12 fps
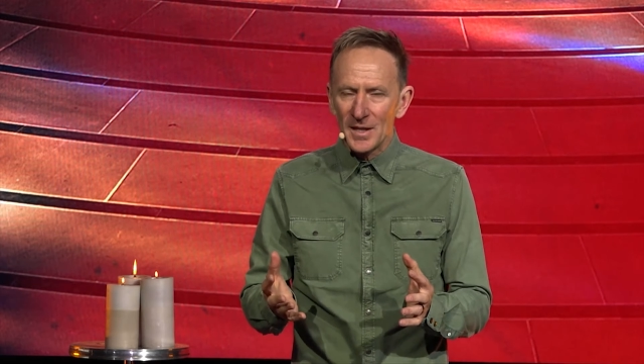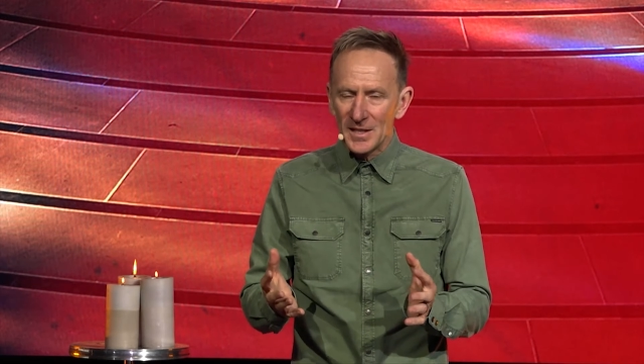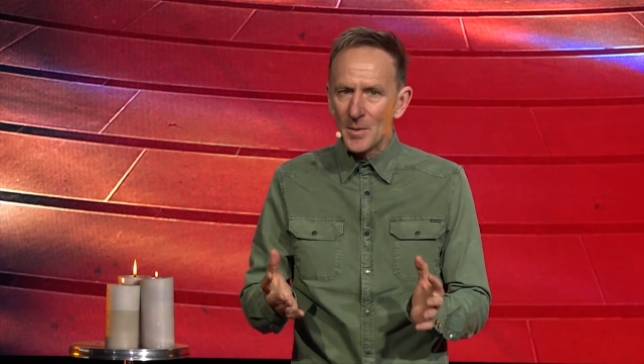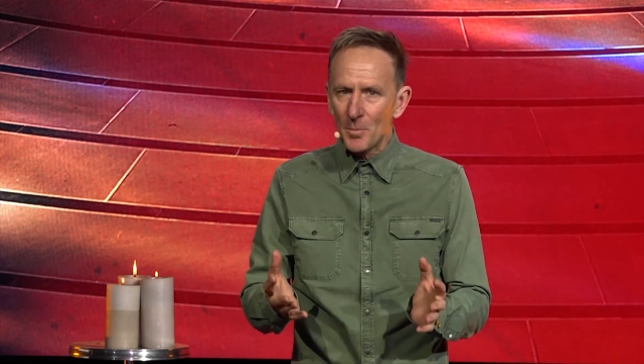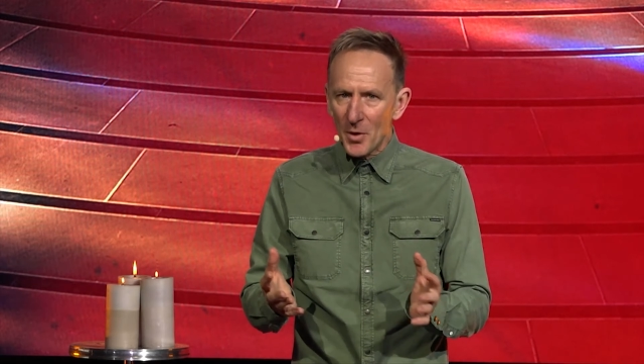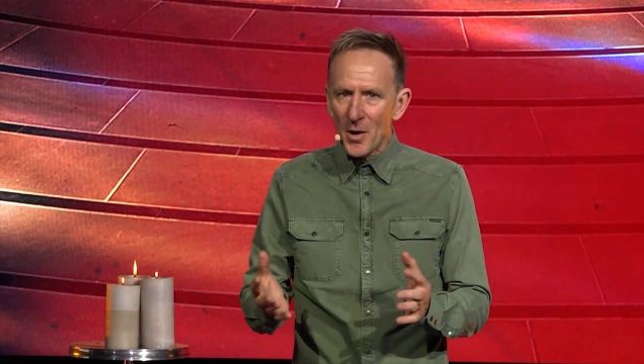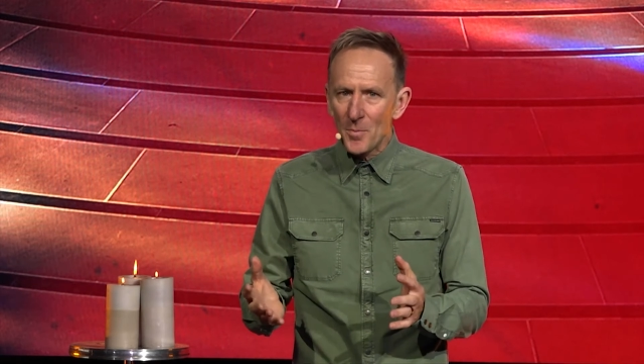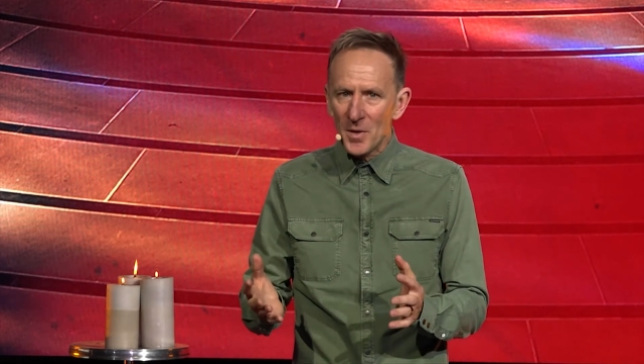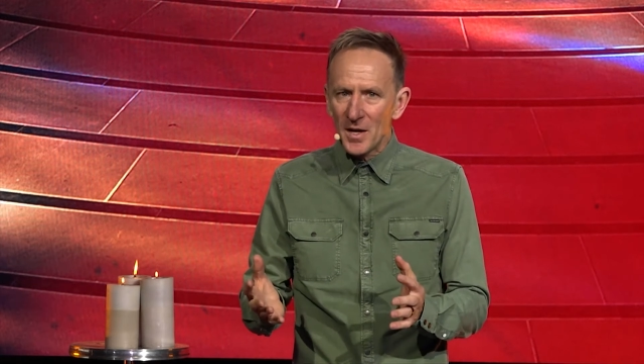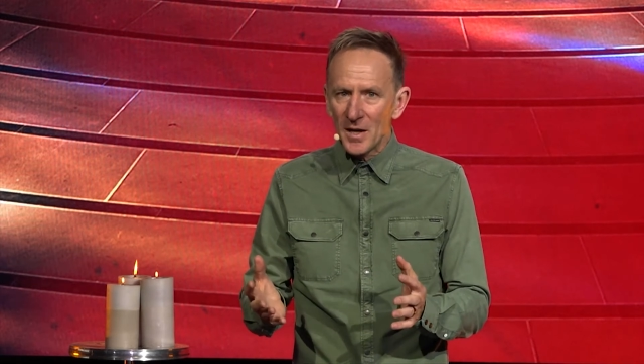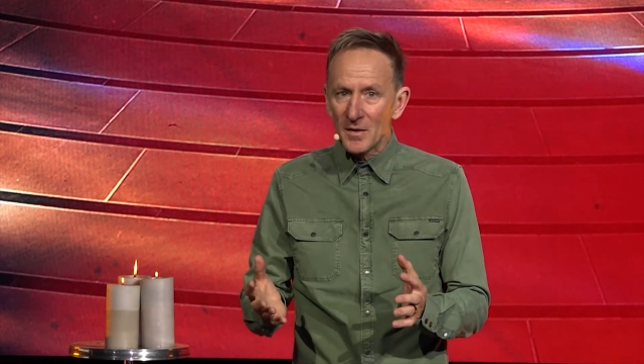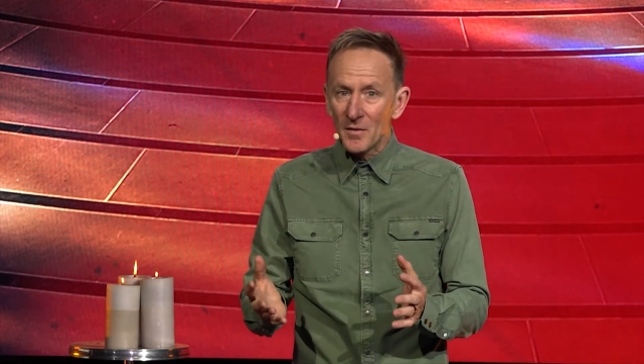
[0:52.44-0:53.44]
is
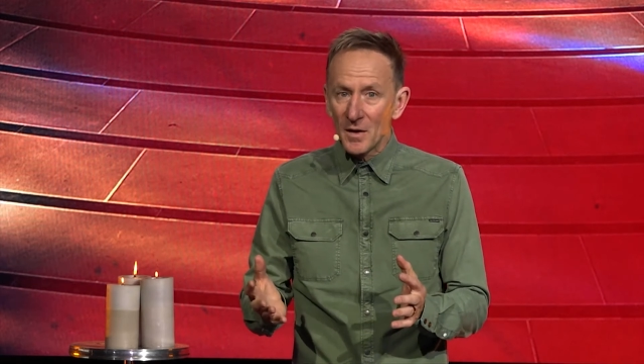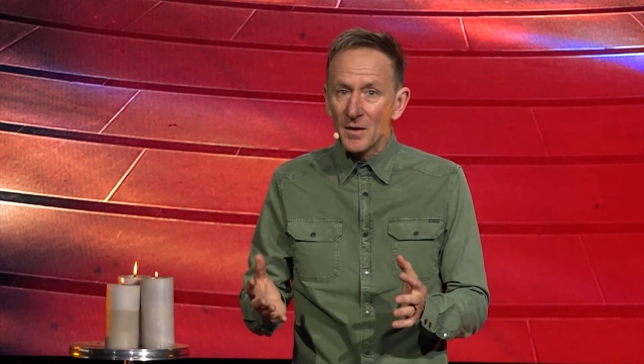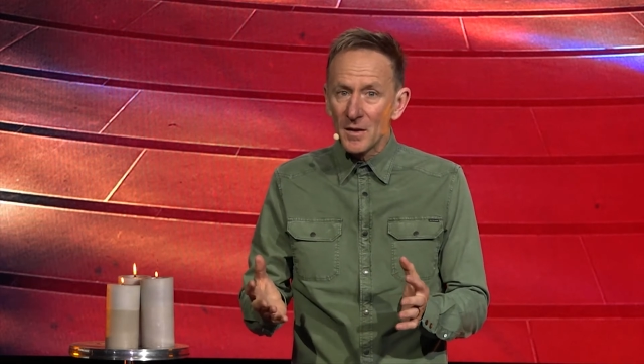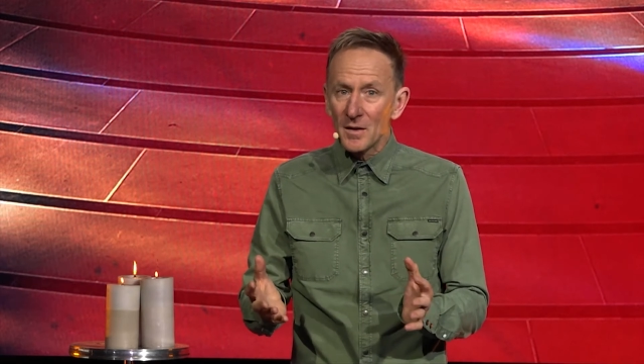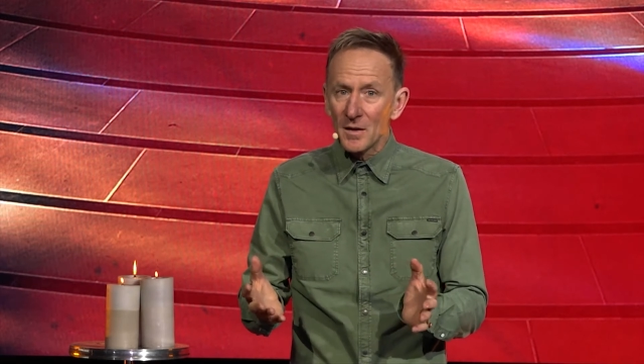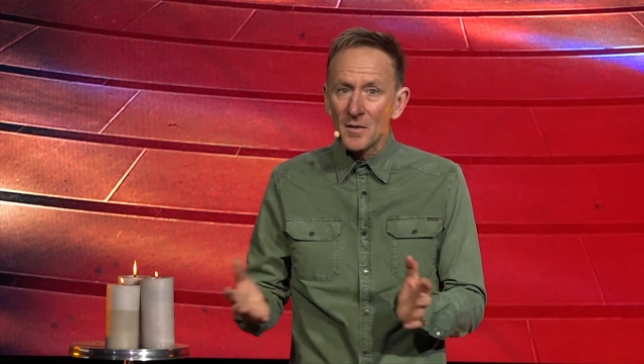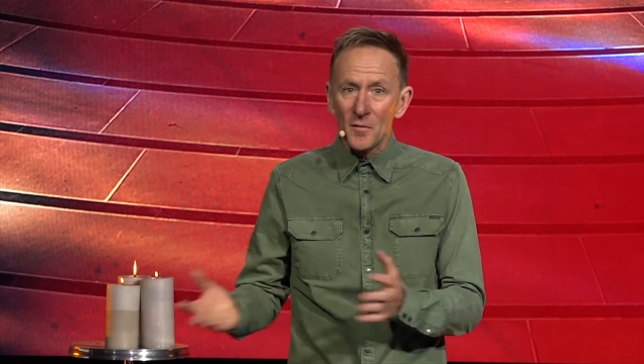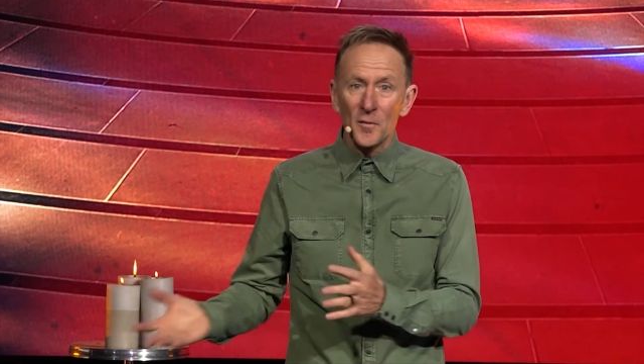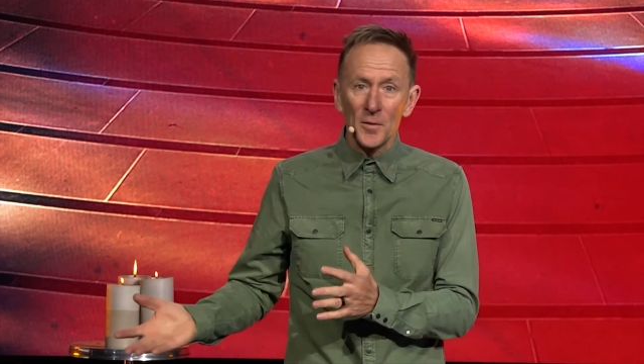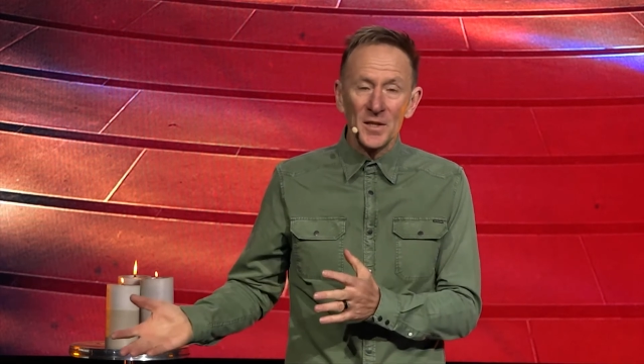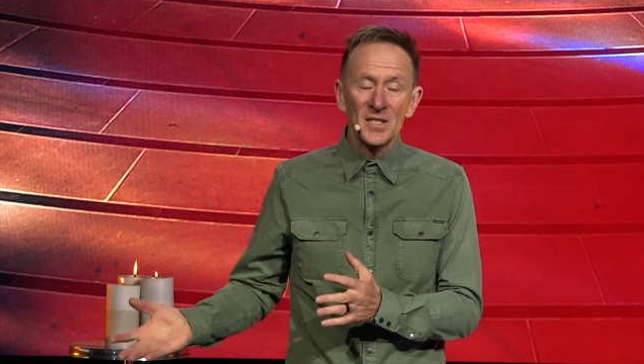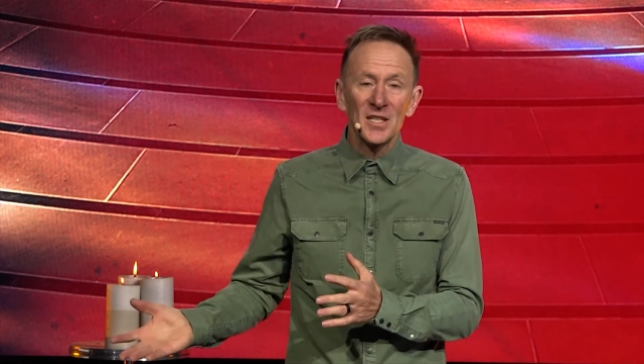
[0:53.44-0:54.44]
appropriate
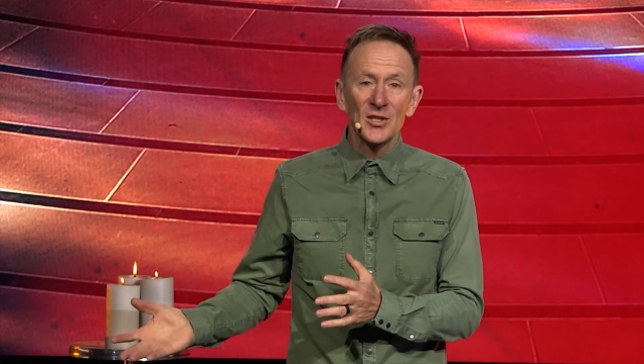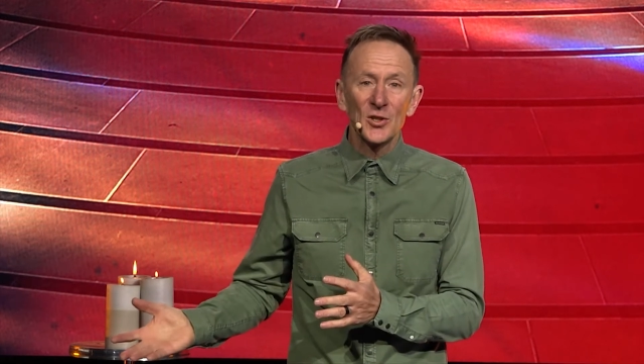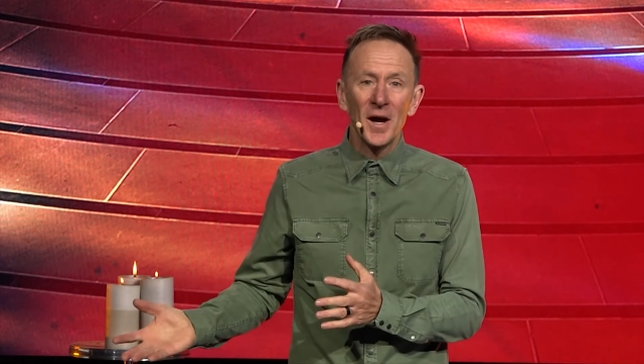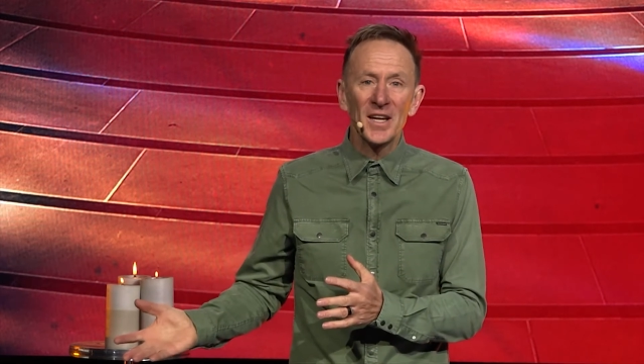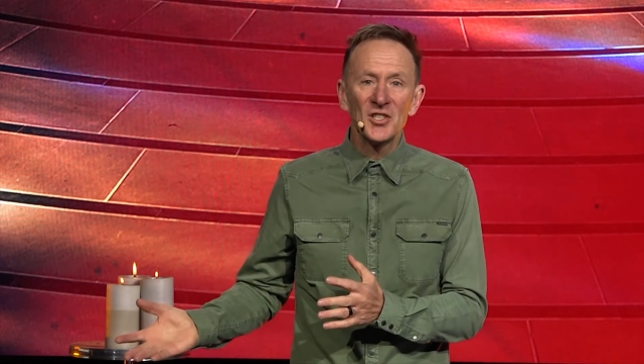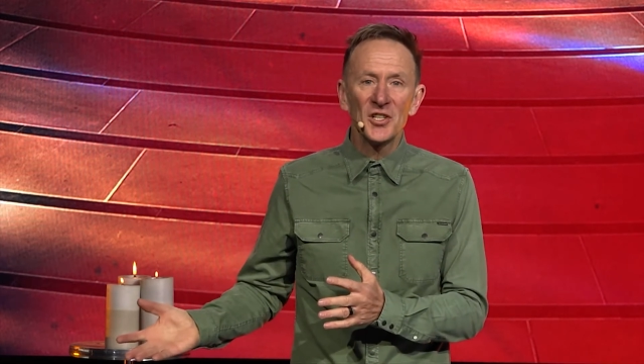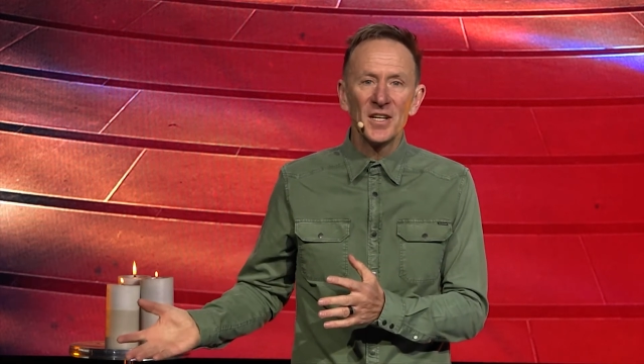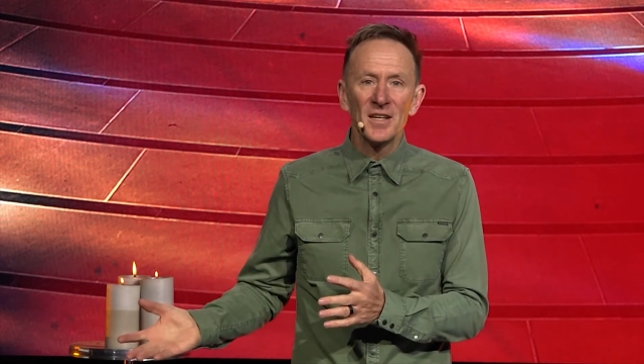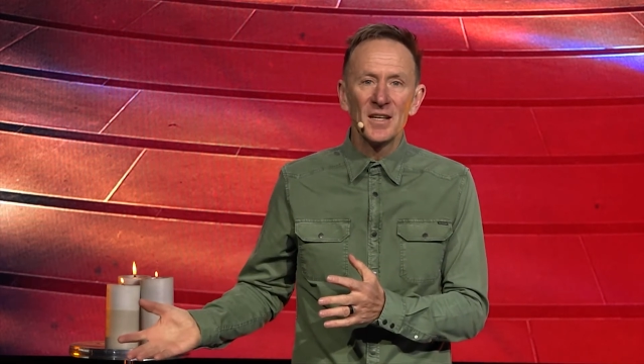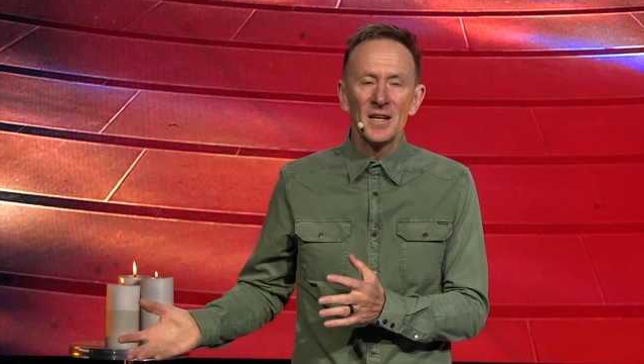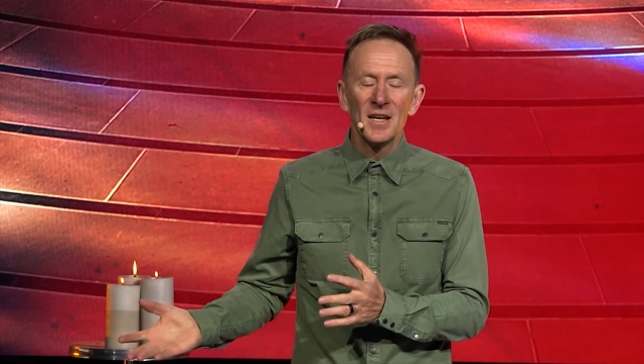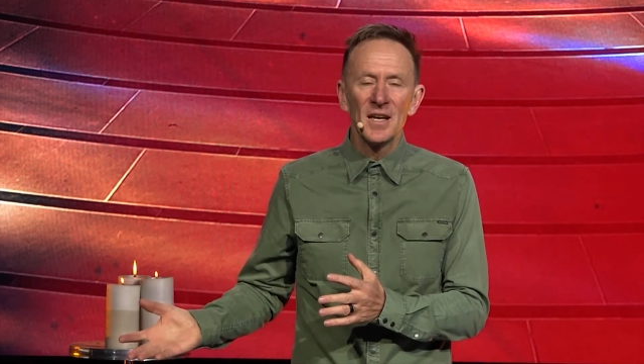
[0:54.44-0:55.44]
for the situation.